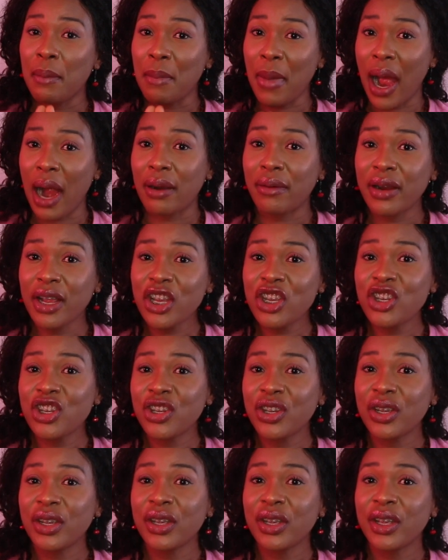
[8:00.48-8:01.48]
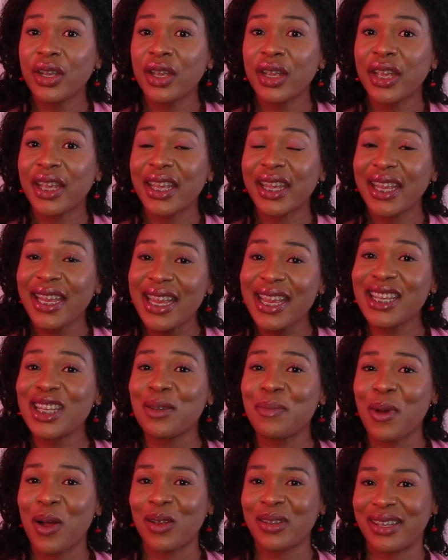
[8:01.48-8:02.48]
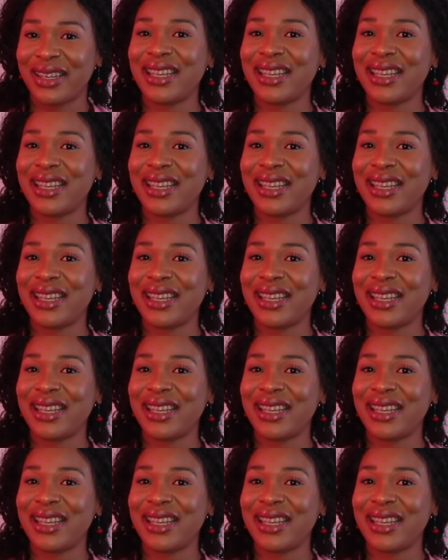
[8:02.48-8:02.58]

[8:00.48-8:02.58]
marriage is about